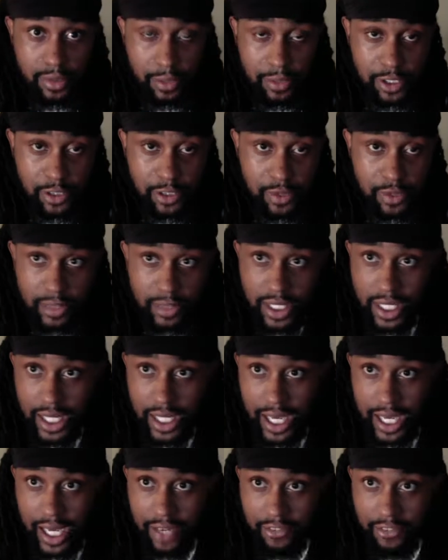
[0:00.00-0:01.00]
I'm streaming it
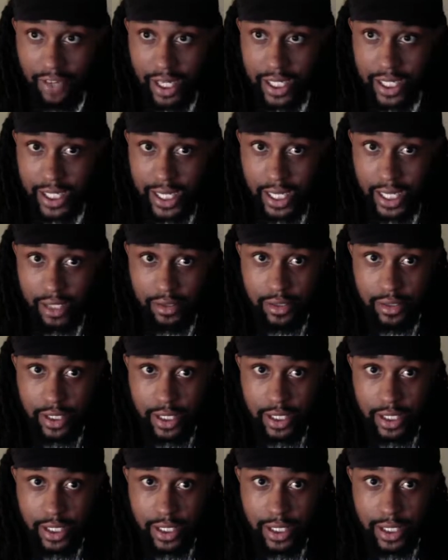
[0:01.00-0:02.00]
live right now,
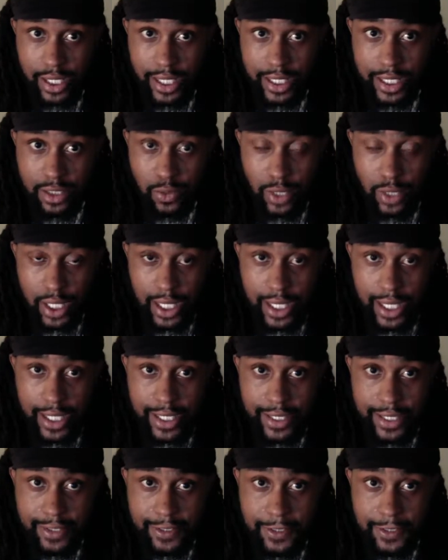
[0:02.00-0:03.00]
as well
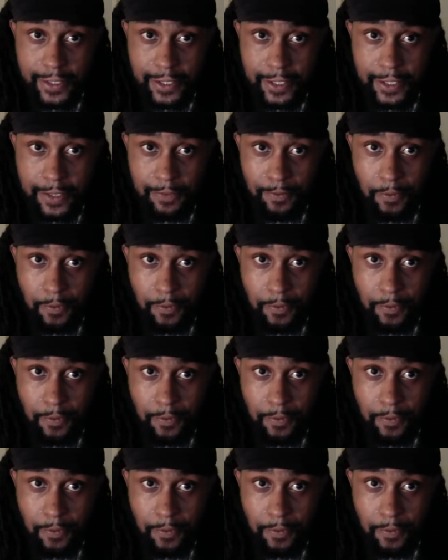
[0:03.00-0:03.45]
as